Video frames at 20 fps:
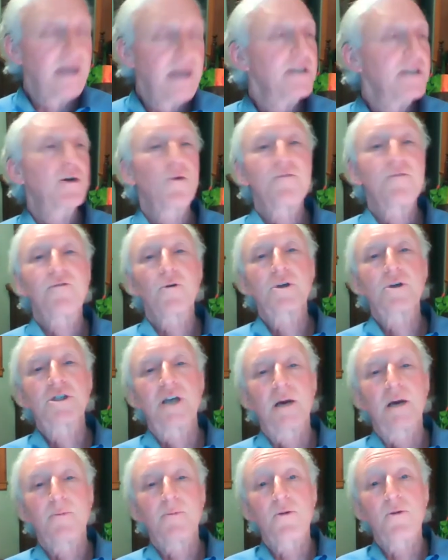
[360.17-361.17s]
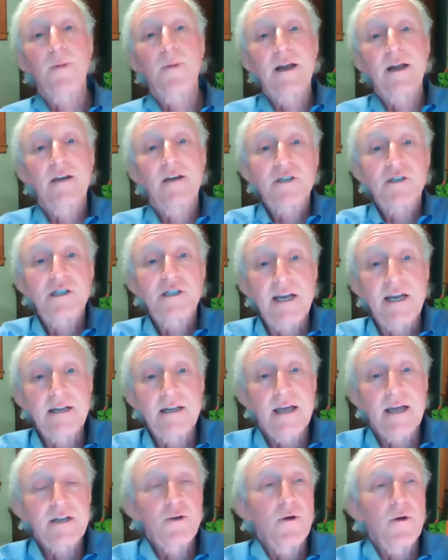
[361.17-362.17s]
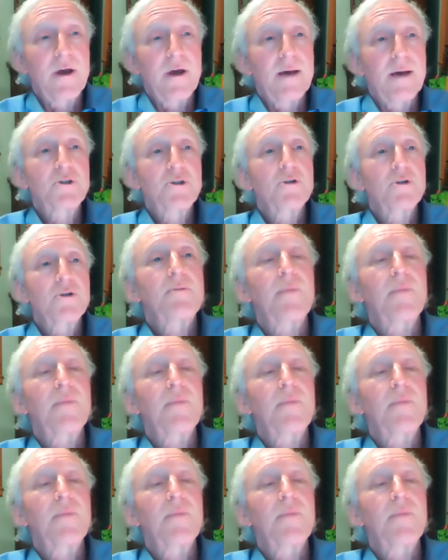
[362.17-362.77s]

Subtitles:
So, for example, you might have a state like New Hampshire